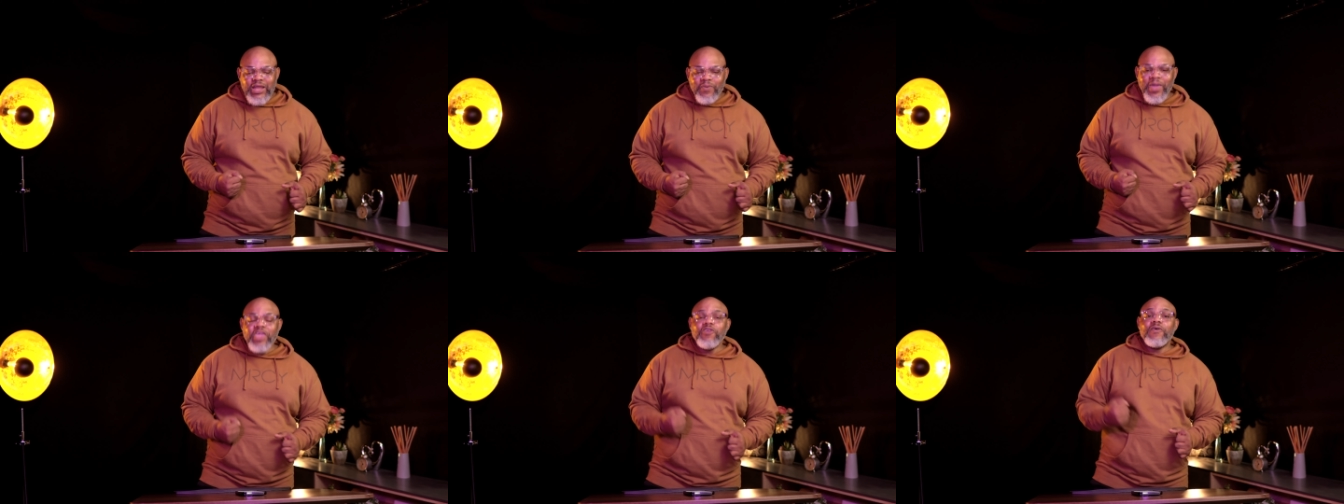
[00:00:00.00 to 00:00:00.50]
not
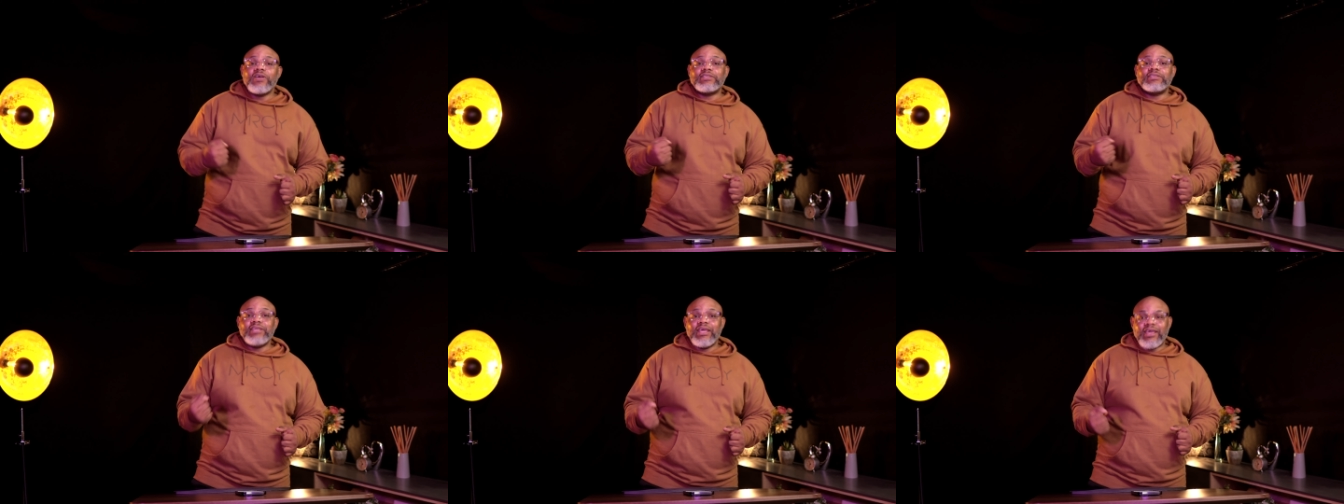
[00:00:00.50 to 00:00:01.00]
when you are
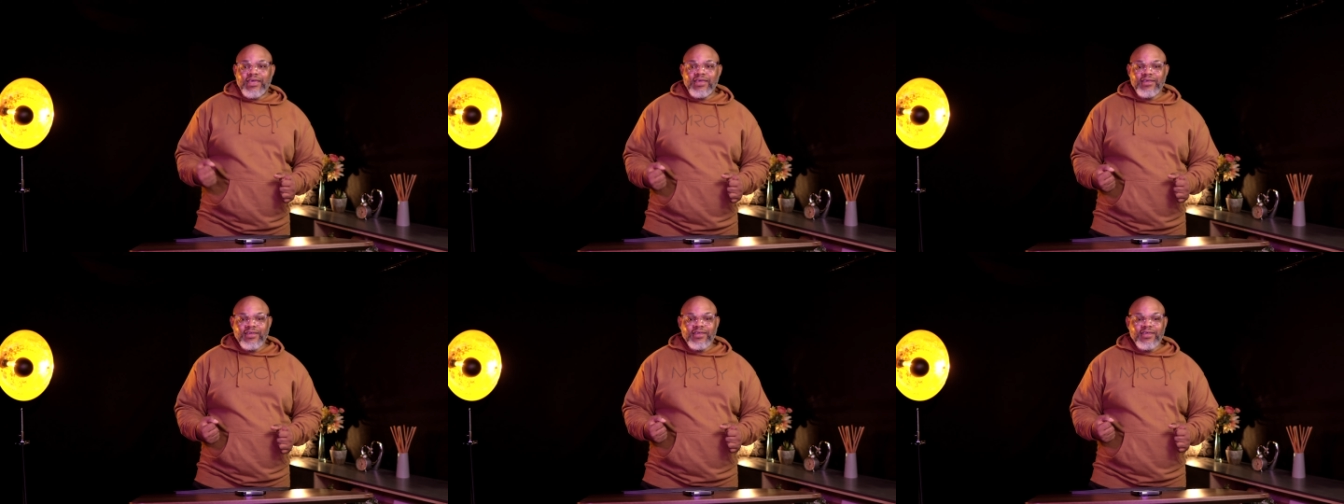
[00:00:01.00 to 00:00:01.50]
sick
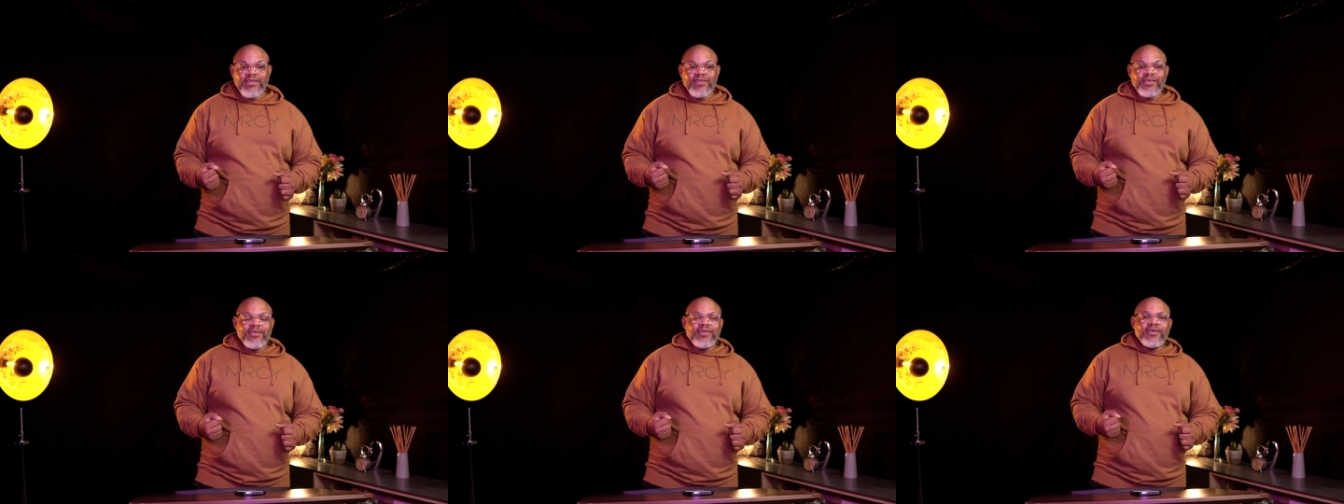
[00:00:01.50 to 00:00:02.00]

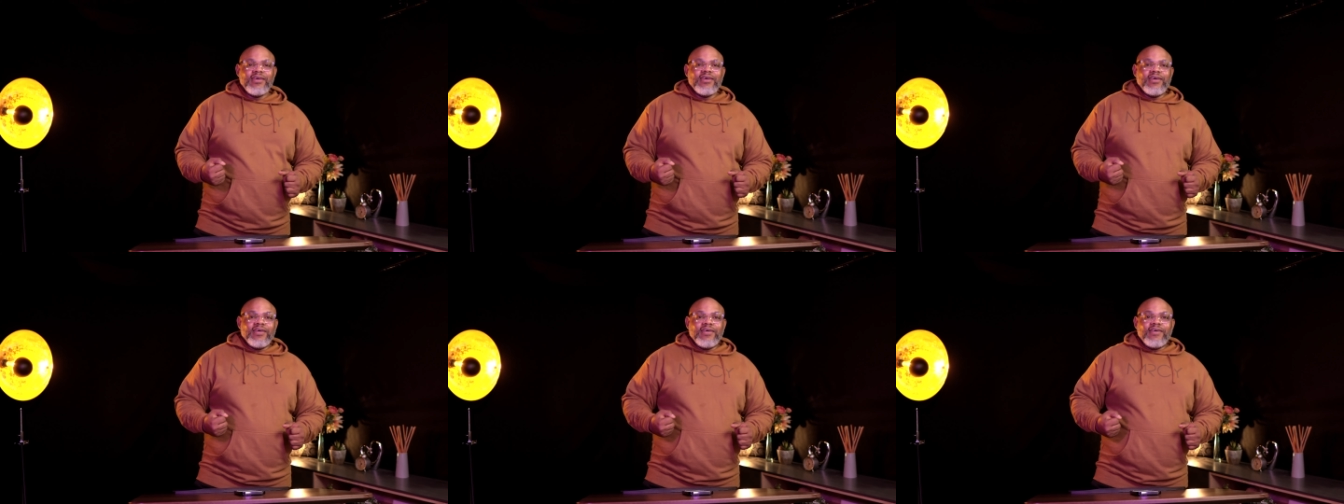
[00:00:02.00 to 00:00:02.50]

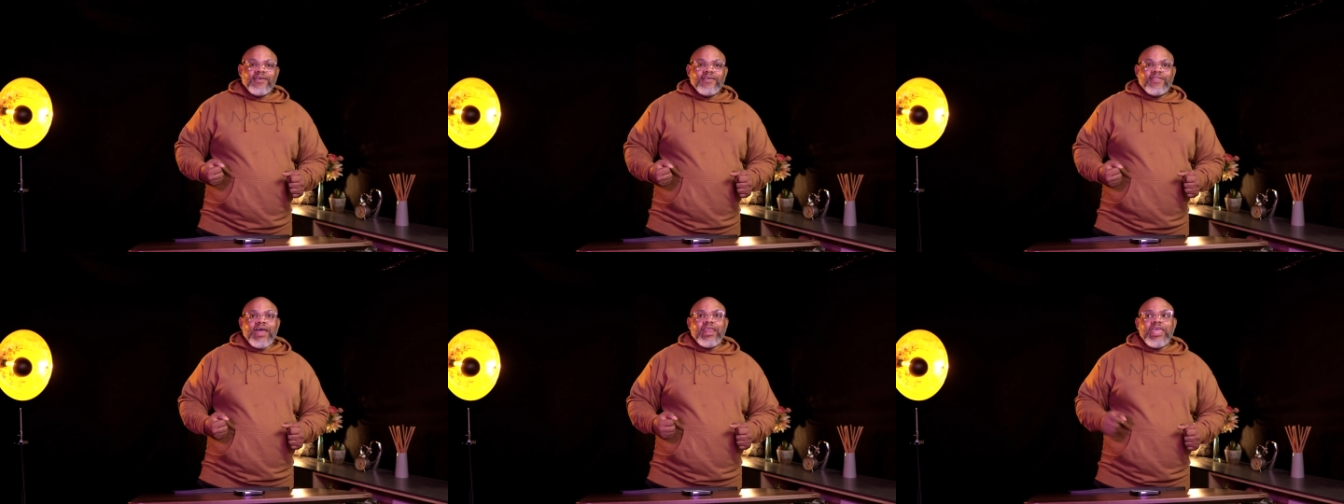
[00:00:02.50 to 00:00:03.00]

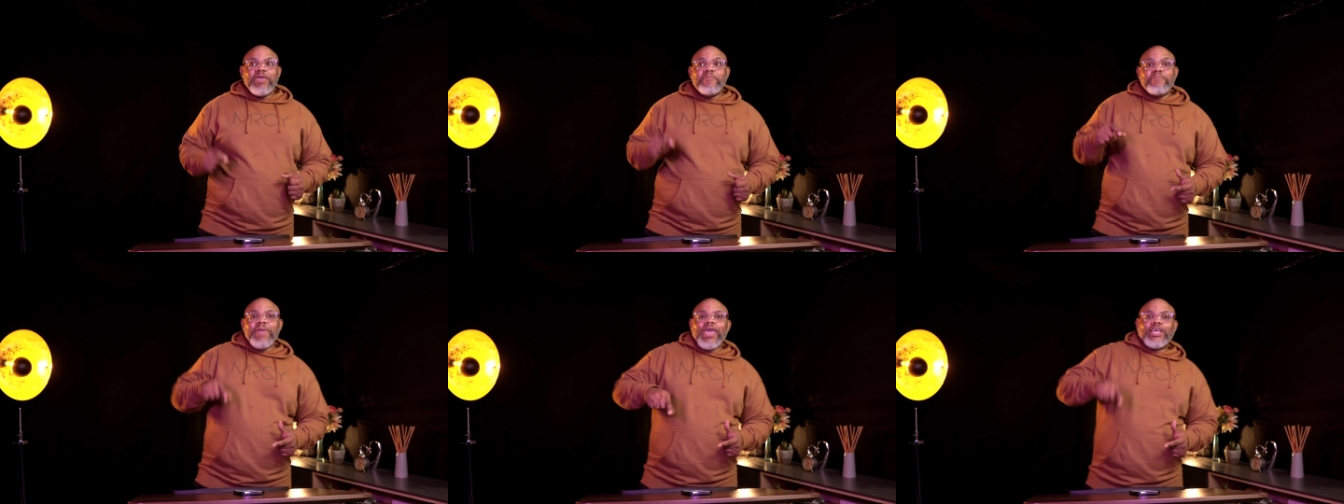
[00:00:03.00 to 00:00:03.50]
that it
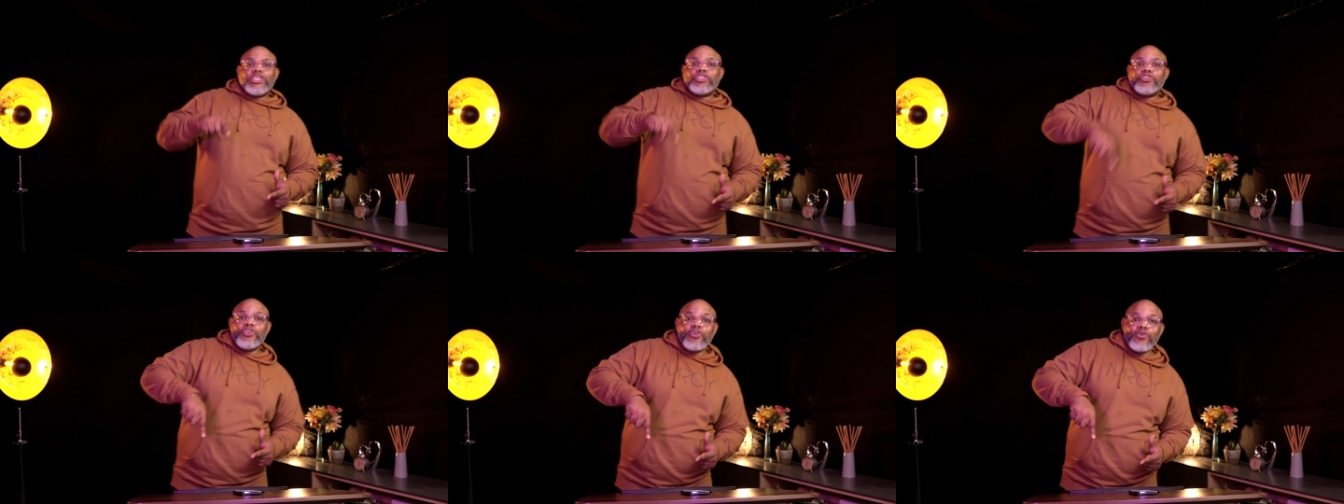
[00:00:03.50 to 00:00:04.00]

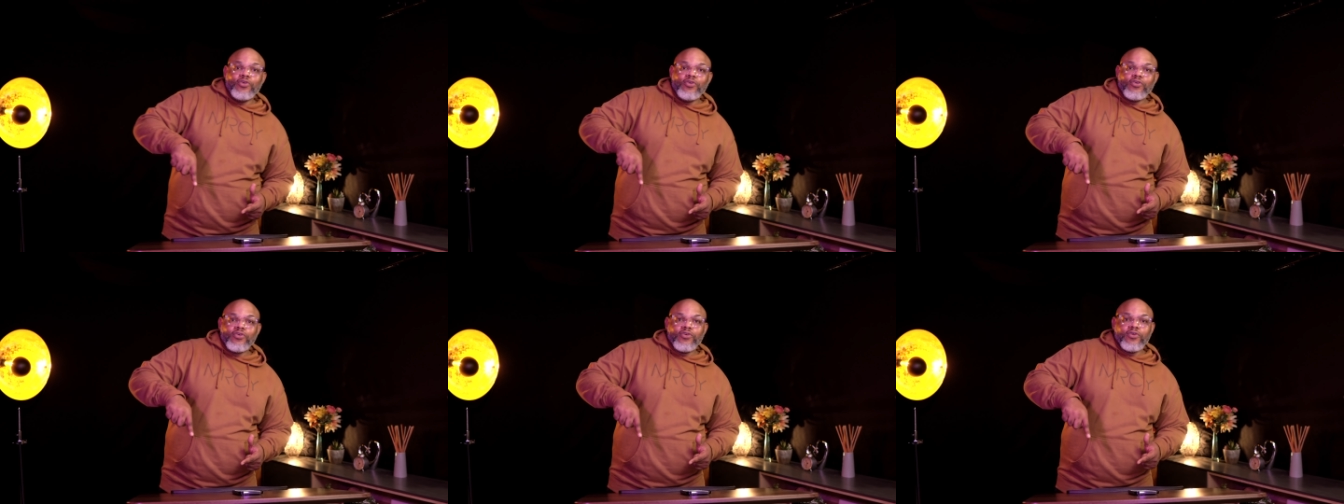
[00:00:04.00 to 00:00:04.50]
makes you